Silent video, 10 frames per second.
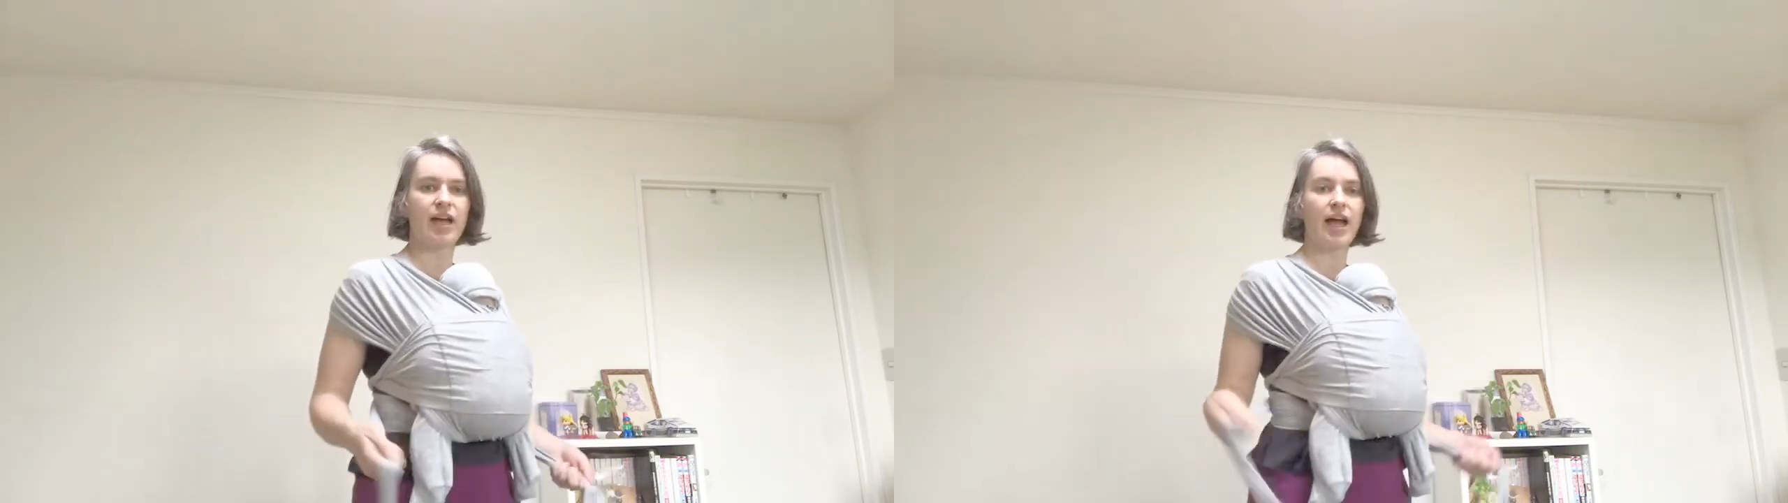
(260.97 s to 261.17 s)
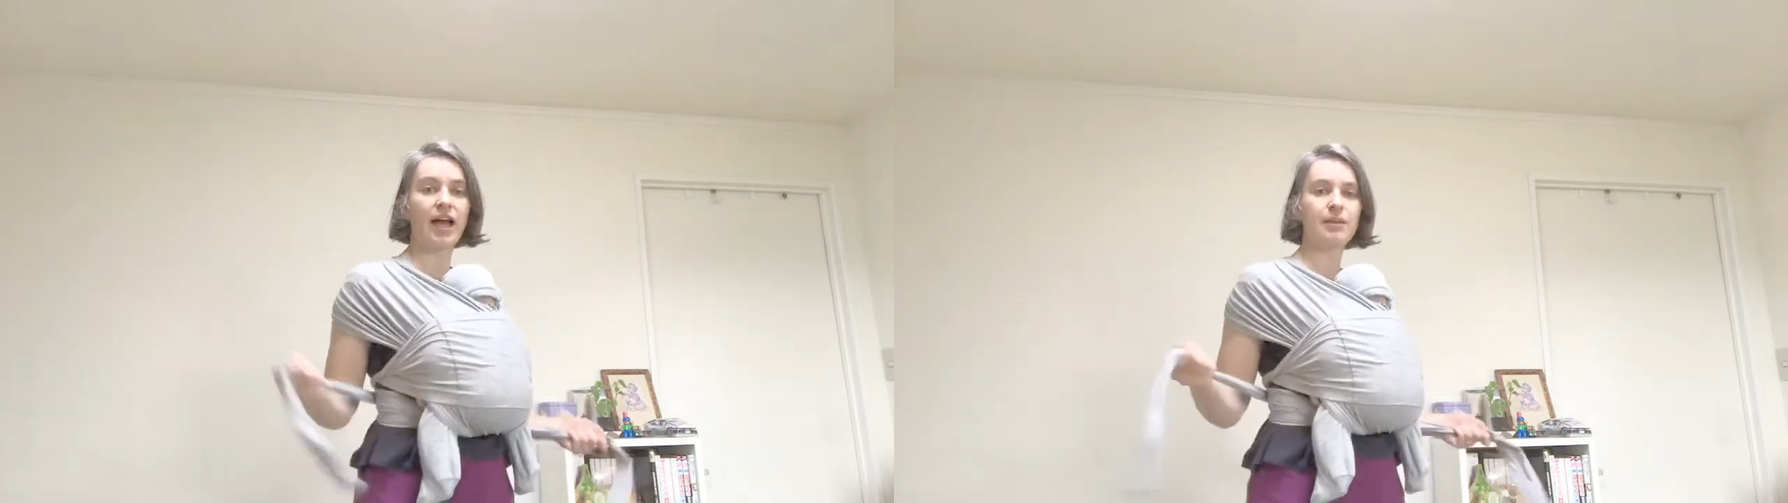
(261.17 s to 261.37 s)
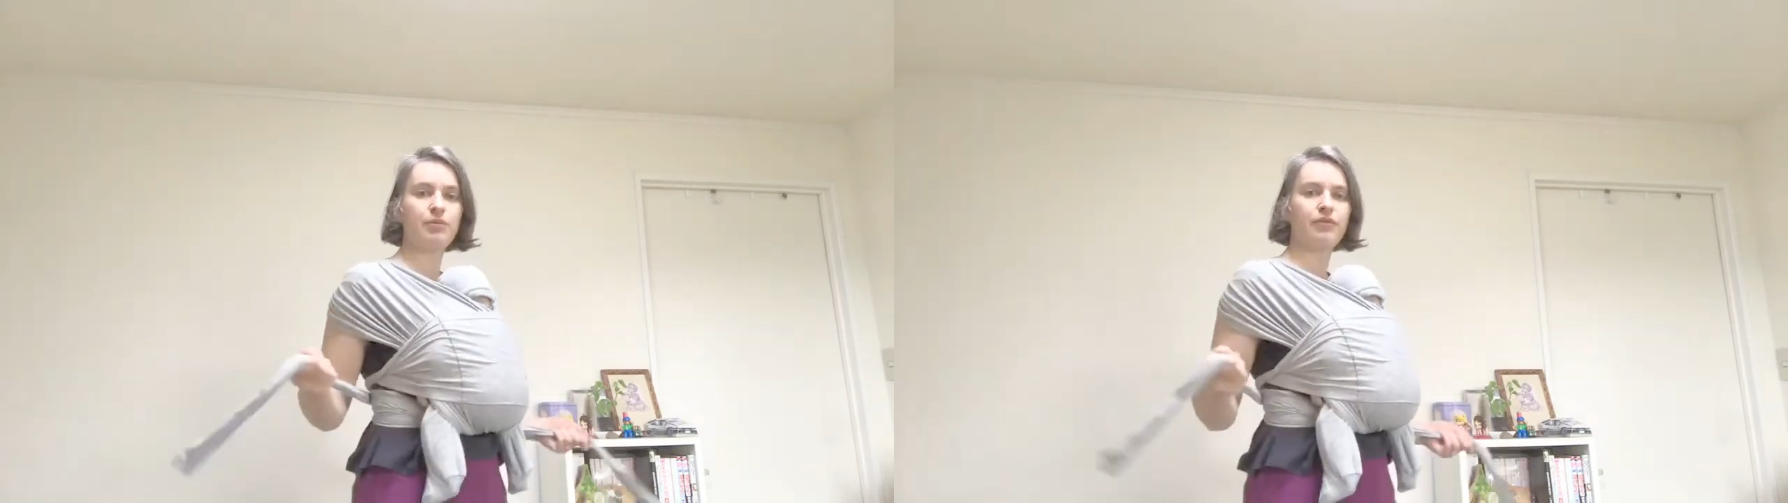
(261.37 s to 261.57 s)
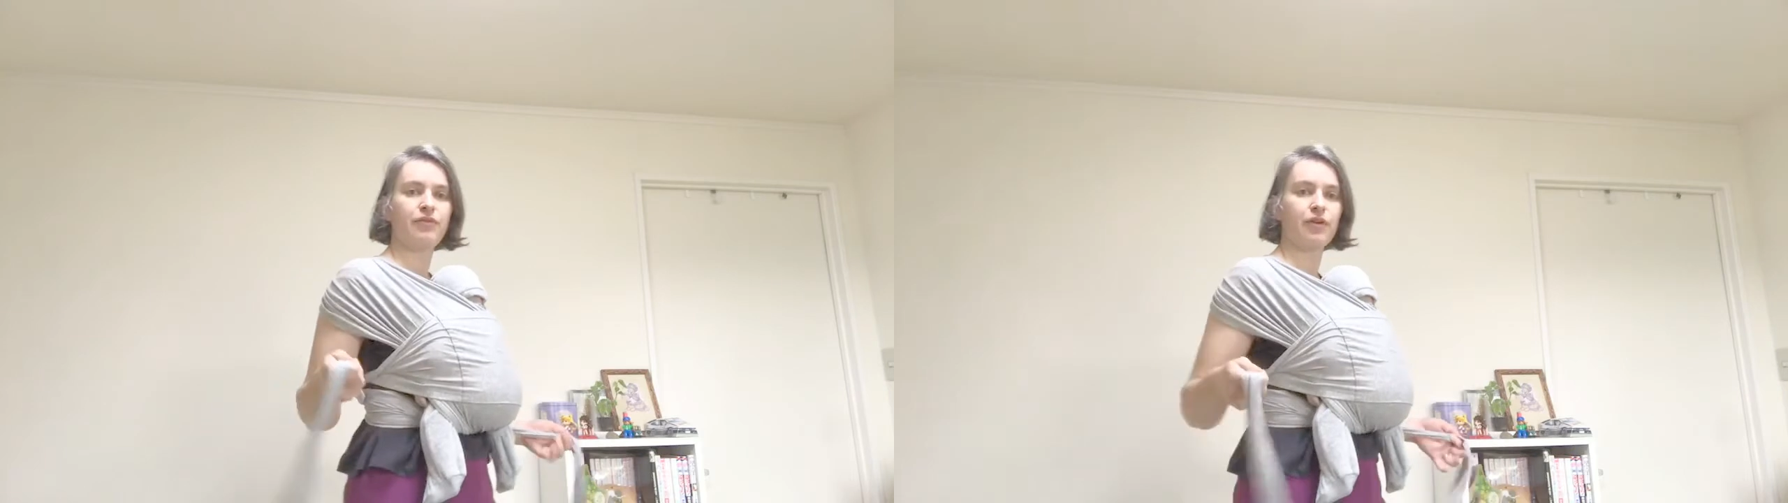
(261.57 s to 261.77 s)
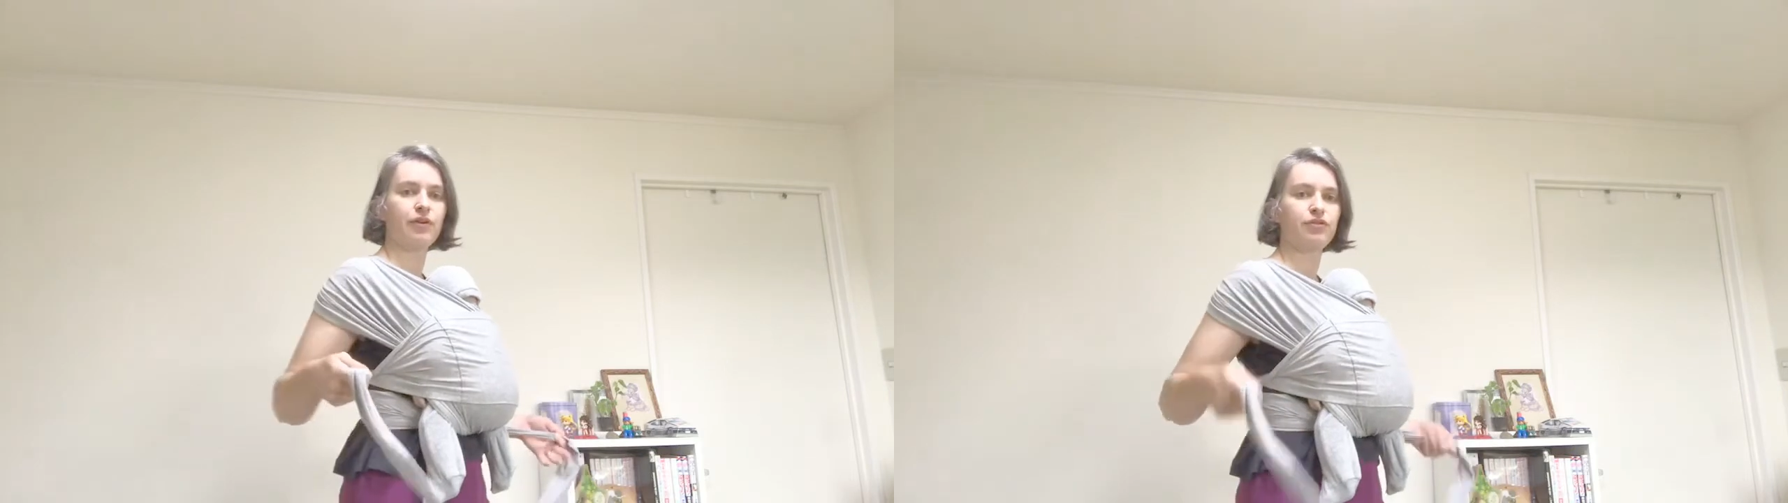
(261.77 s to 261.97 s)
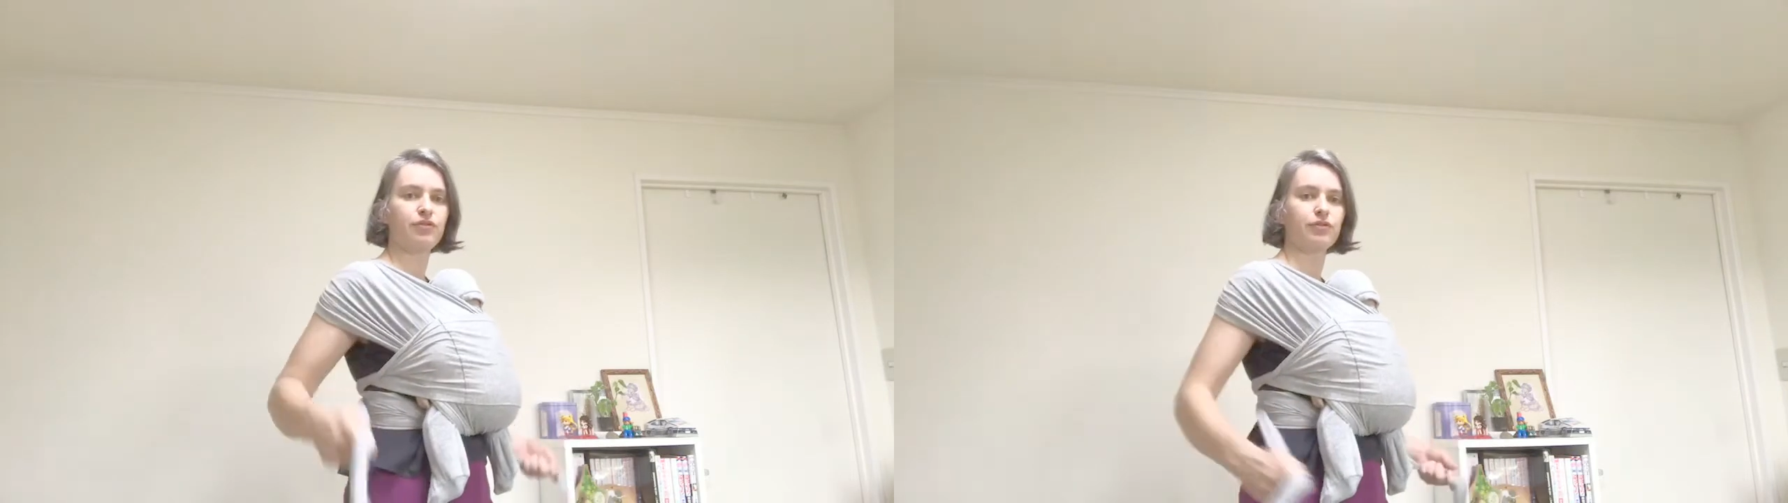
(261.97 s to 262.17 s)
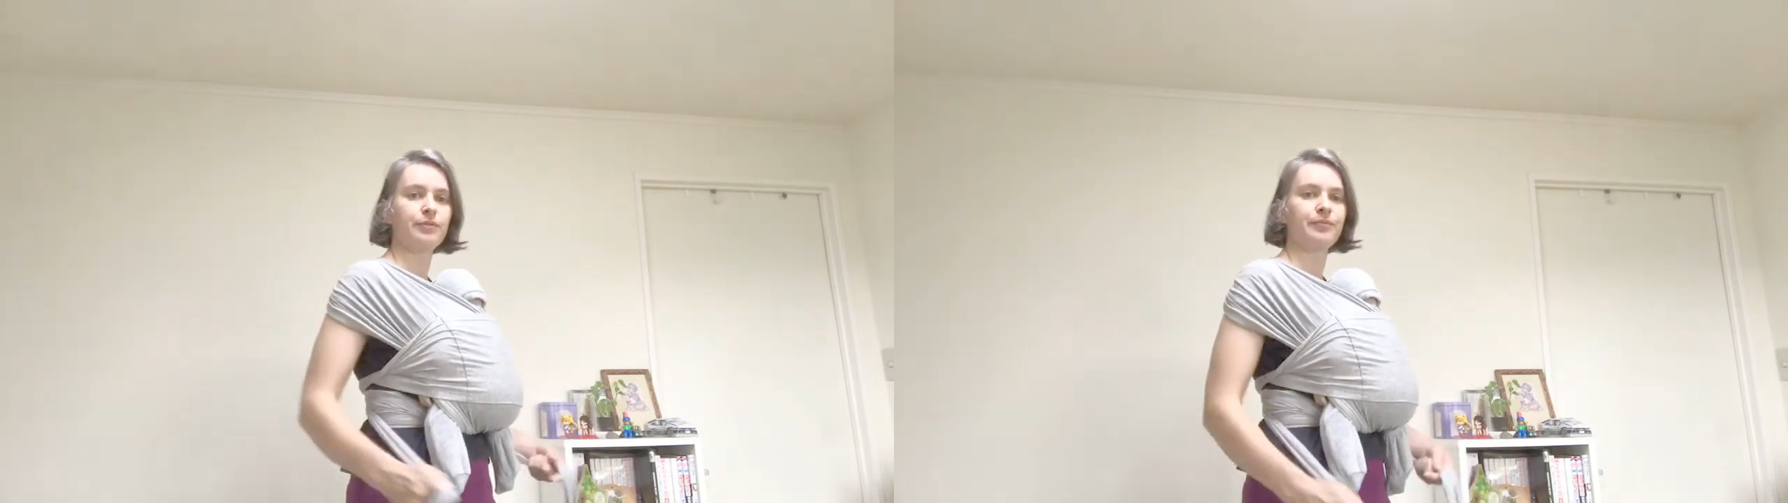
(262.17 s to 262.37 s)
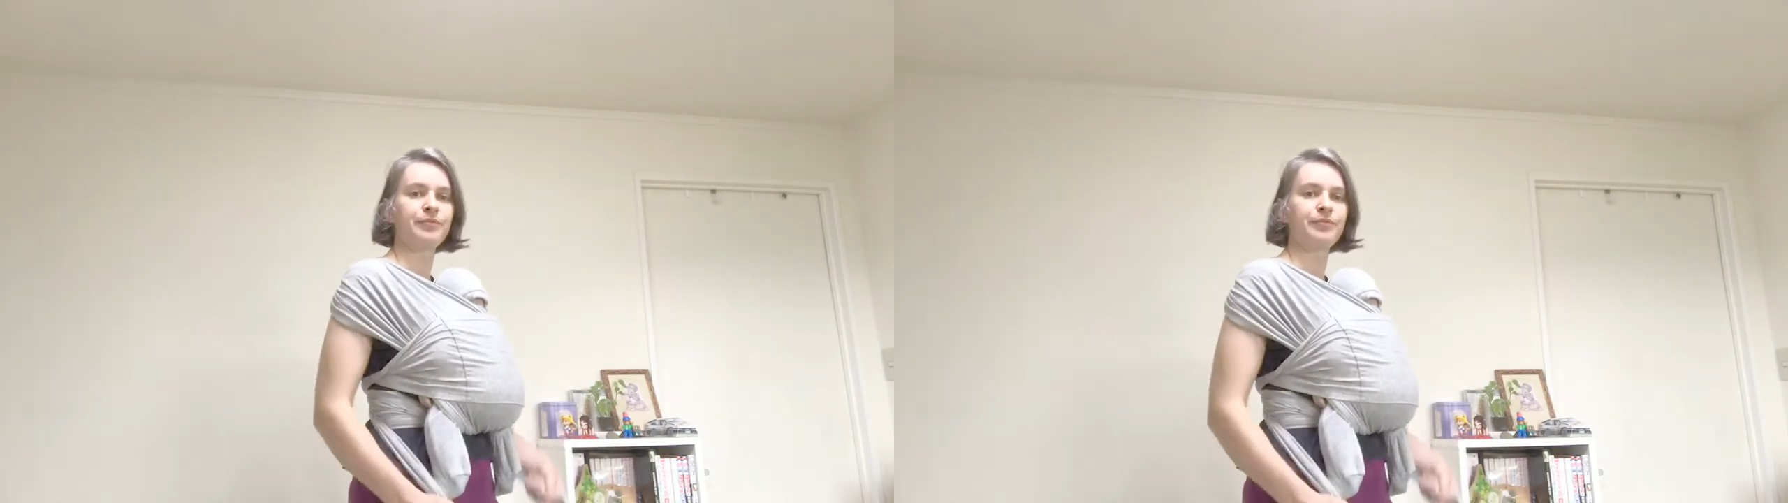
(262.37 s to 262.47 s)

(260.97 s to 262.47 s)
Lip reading: I prefer to